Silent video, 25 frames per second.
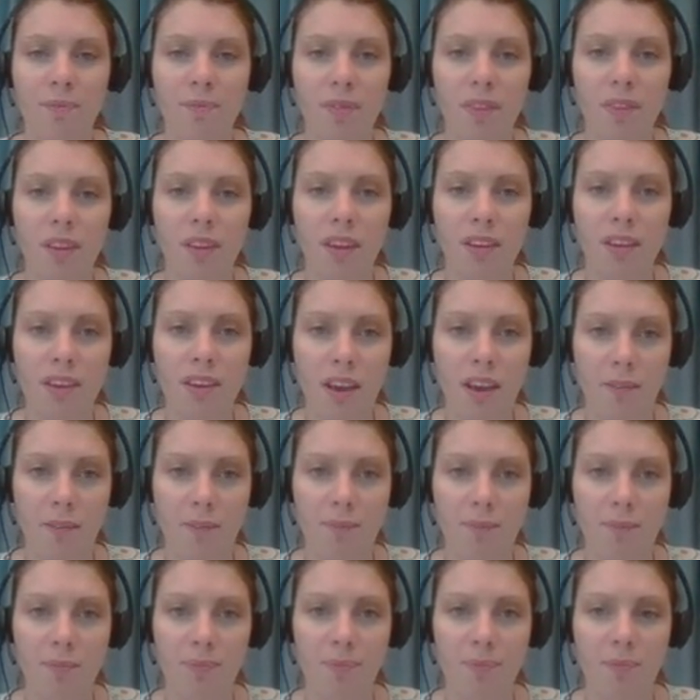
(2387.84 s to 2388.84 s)
Now,
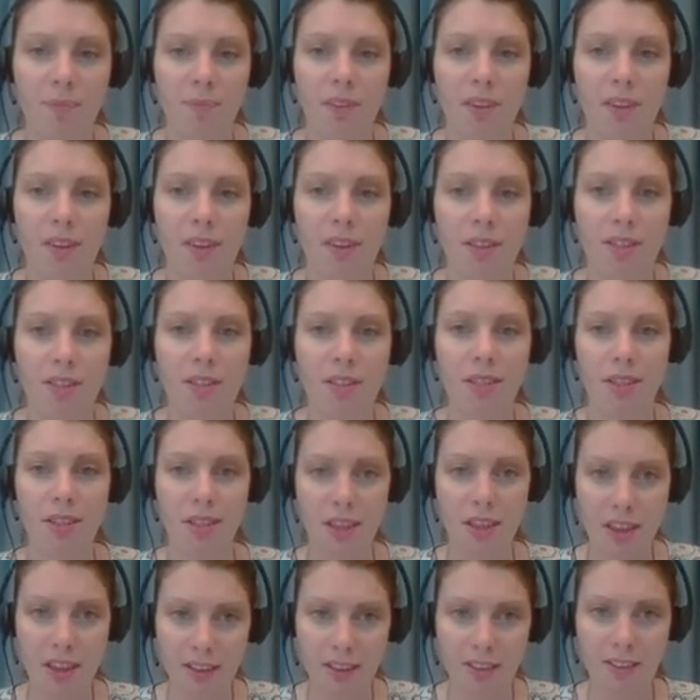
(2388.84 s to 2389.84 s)

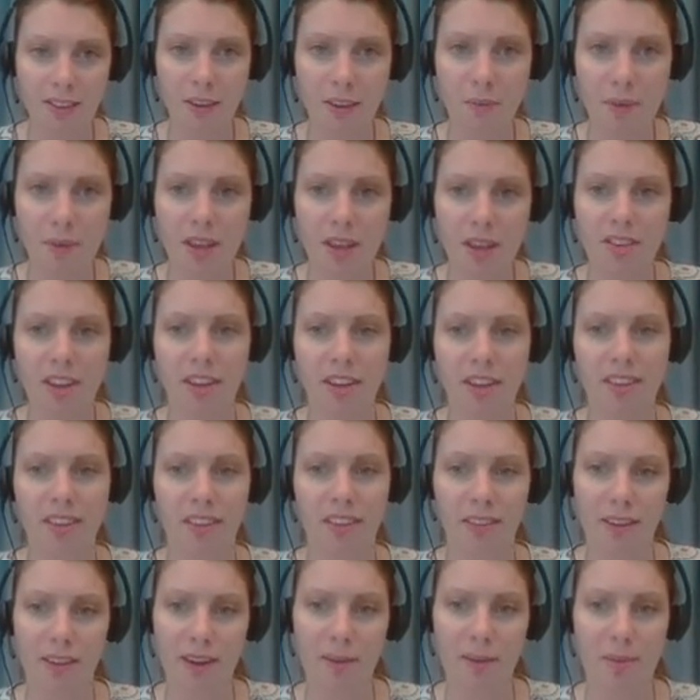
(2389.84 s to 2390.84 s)
This to me sounds a
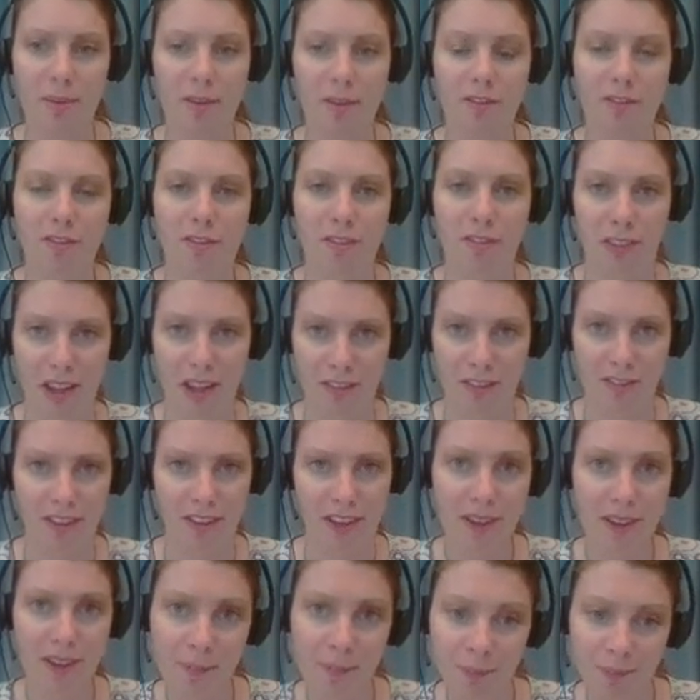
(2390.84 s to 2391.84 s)
little bit
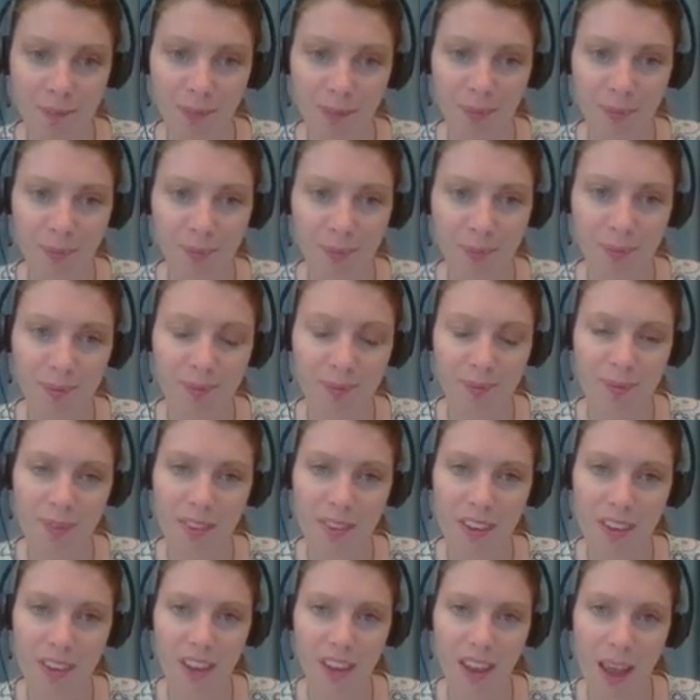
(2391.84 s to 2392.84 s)
fluffy.
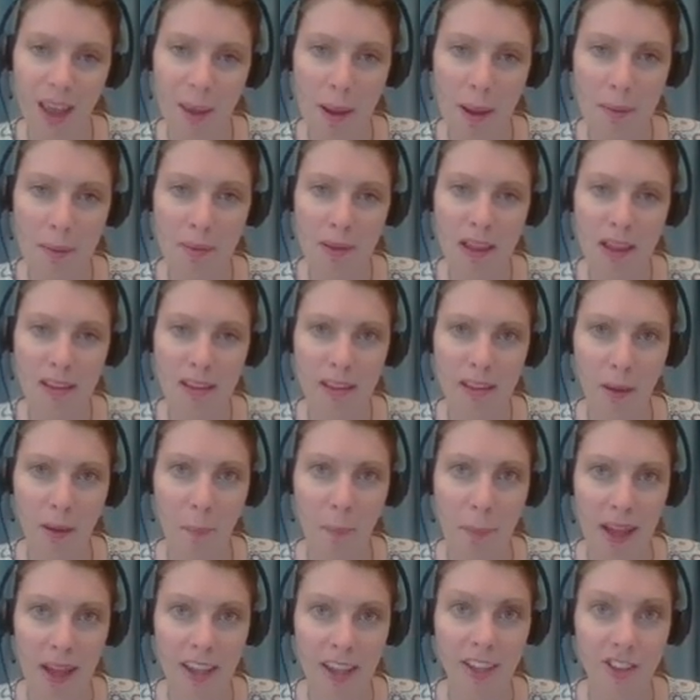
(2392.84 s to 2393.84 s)
It might be a little
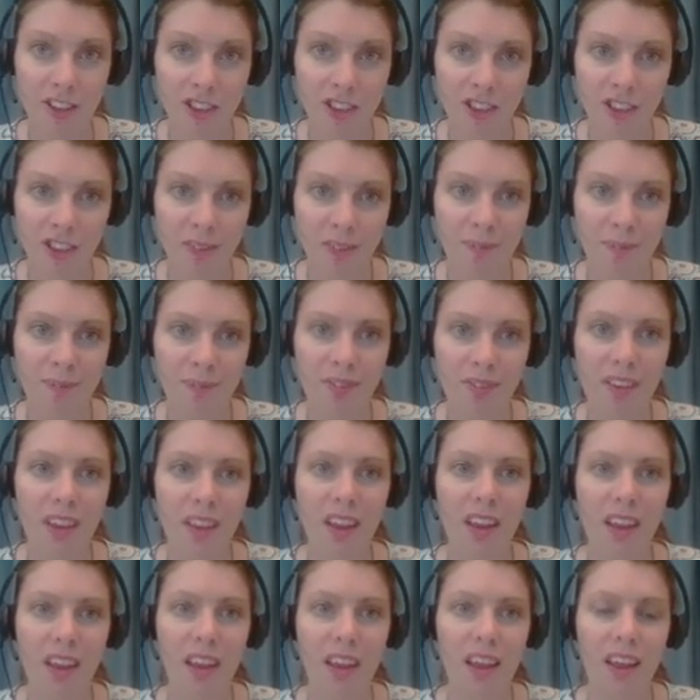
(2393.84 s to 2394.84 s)
much
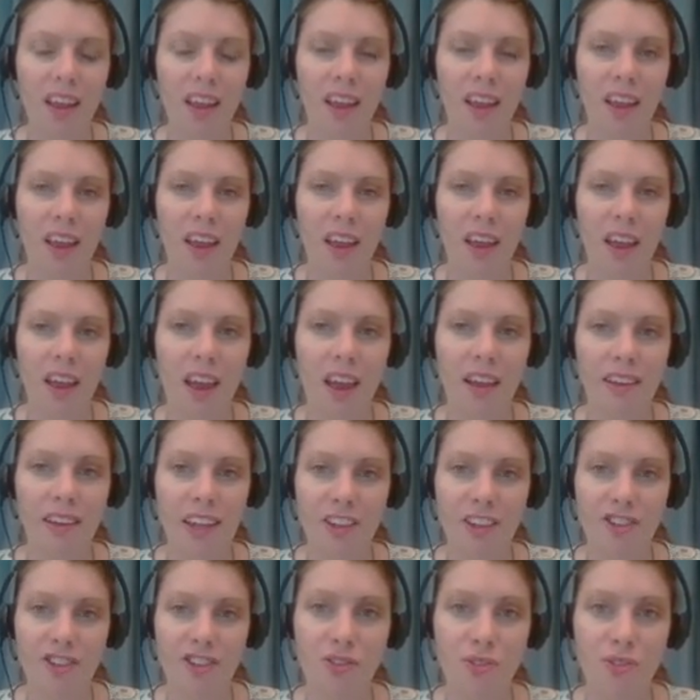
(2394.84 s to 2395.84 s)

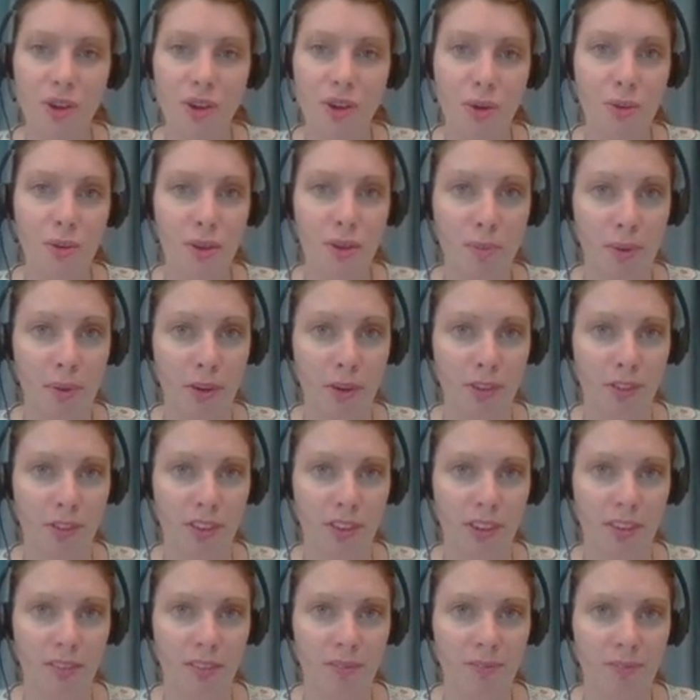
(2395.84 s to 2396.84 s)
unless you know the
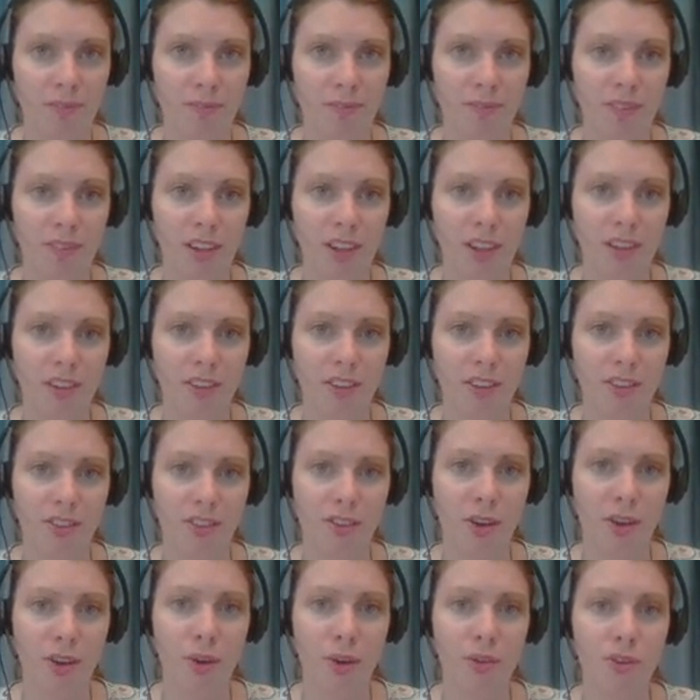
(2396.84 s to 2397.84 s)
person.
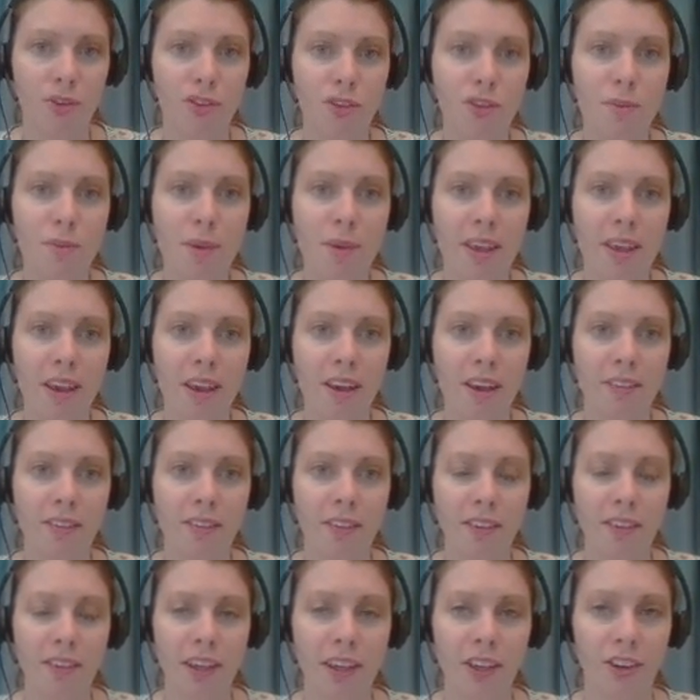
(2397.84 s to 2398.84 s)
So do be careful
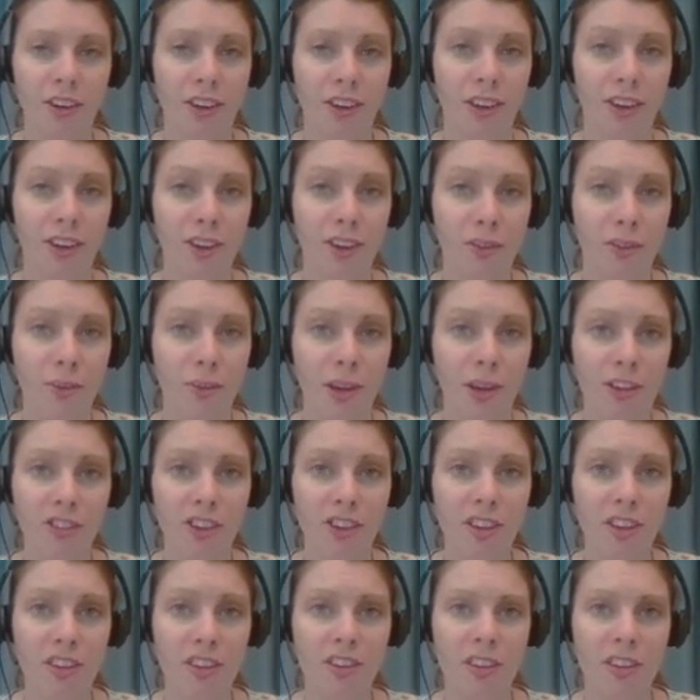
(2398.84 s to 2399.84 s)
that your good
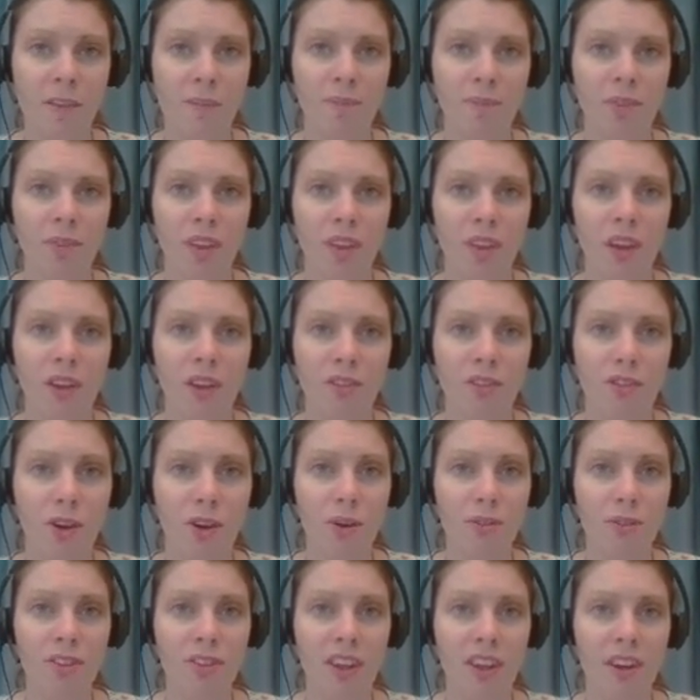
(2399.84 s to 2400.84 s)
wishes
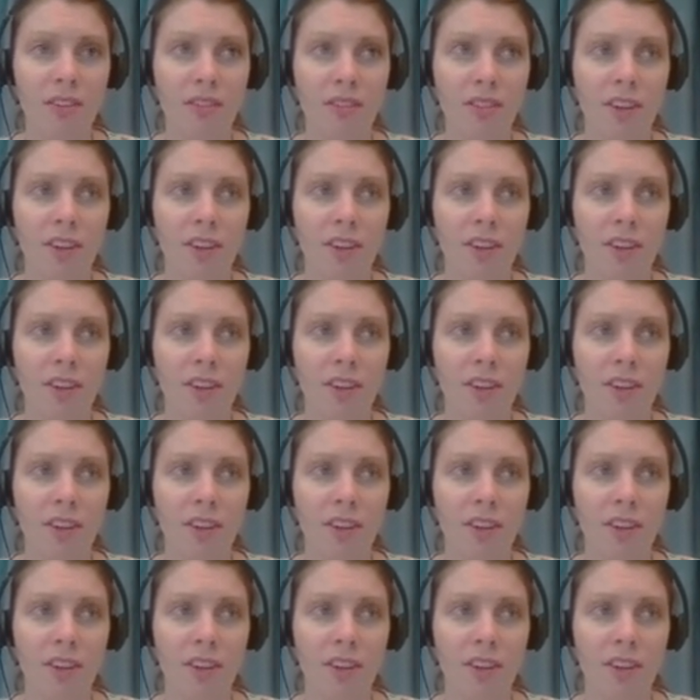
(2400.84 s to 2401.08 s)
don't sound